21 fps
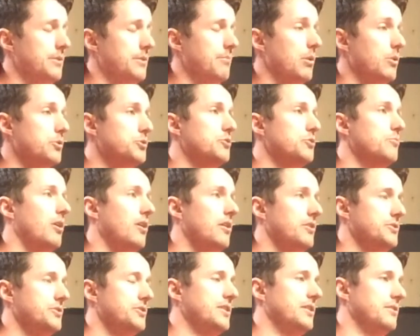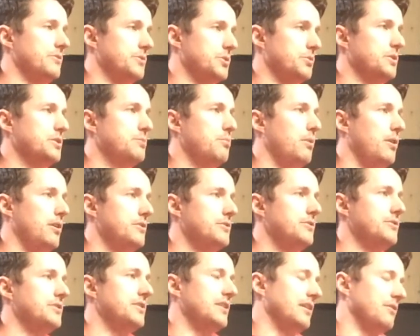that with Bosu balls, you see that with Swiss
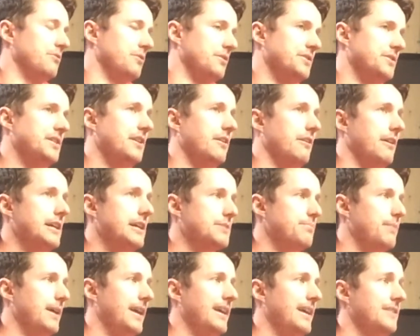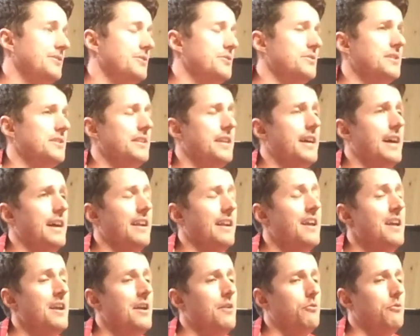balls, you see that with TRX bands, you see
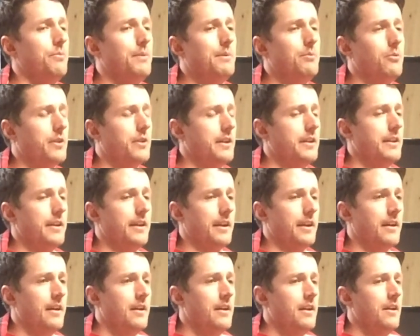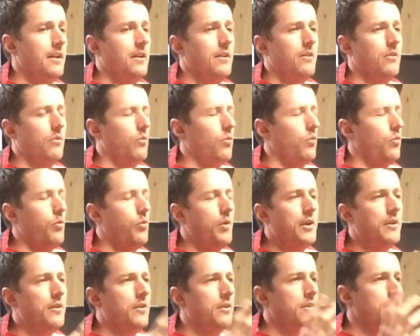that with people getting
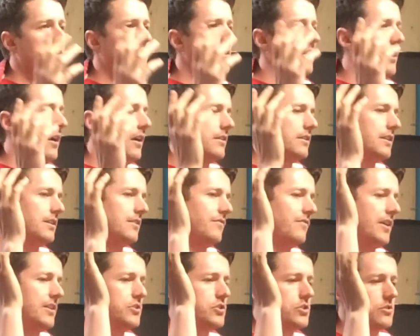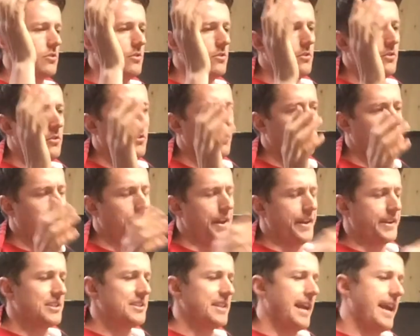weird,
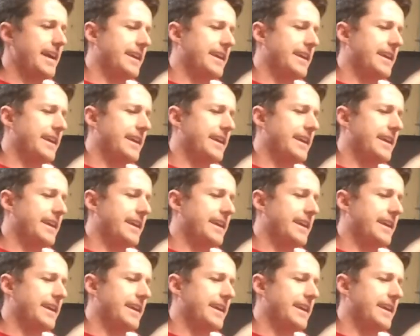unconventional, like